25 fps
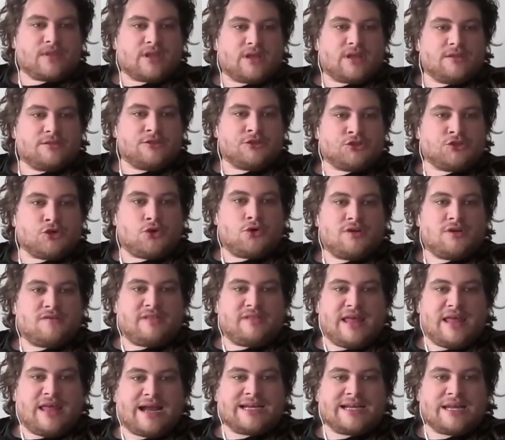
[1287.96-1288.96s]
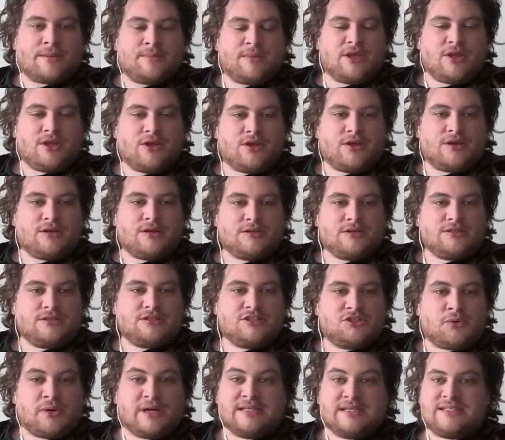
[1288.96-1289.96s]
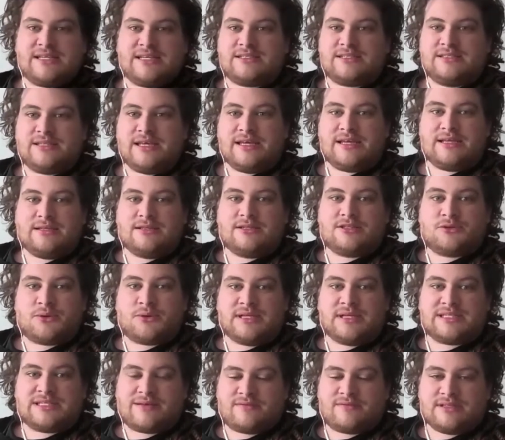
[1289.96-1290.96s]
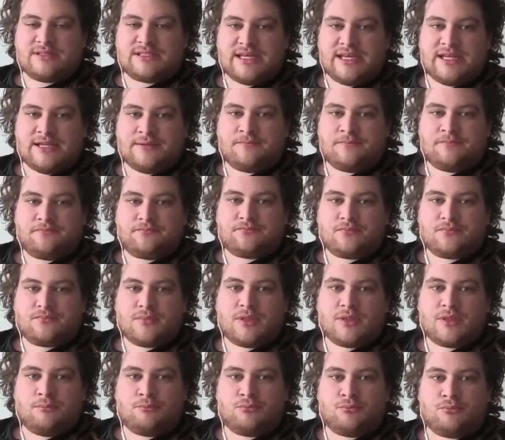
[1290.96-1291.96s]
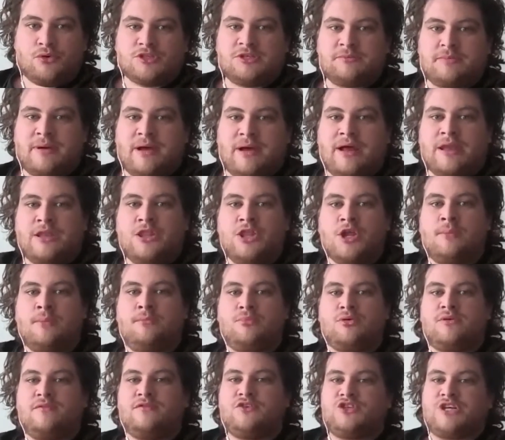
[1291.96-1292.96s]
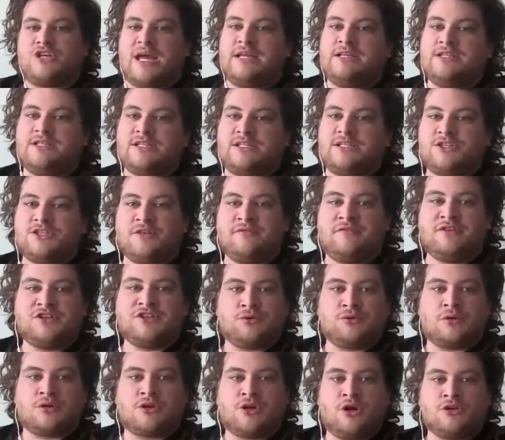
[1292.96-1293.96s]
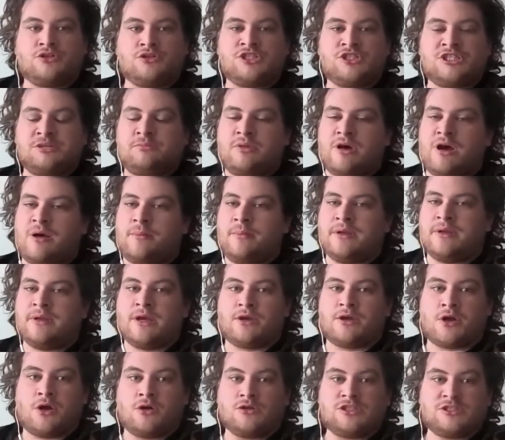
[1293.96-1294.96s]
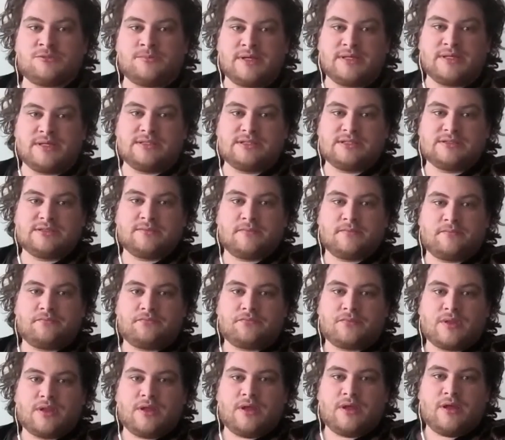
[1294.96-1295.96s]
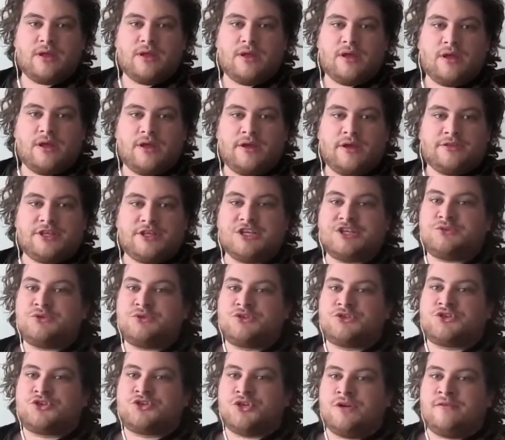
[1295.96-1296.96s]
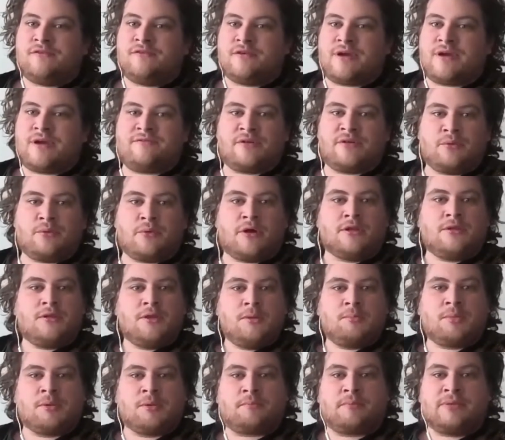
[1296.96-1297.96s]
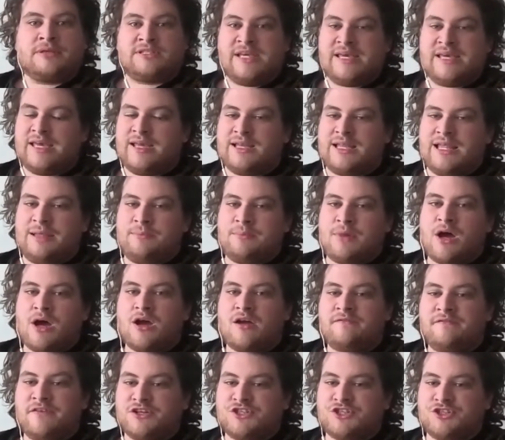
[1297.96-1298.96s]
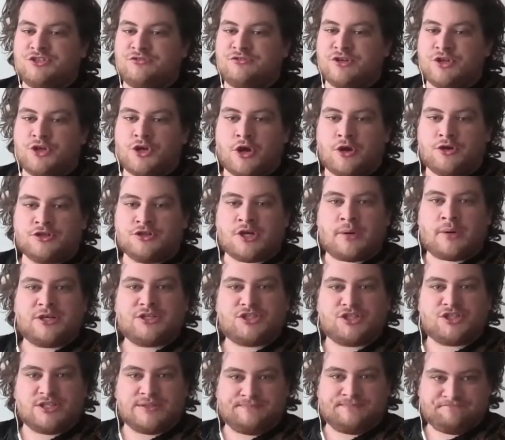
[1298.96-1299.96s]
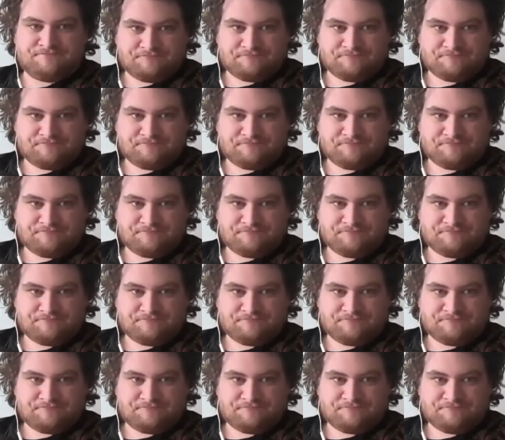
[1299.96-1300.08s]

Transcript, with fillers: The dawn of the academic year 2016 2017 brought about a number of changes to the visual cultures department at Goldsmiths. This was true for everyone, but particularly Mark Fisher and Kodwo Eshun.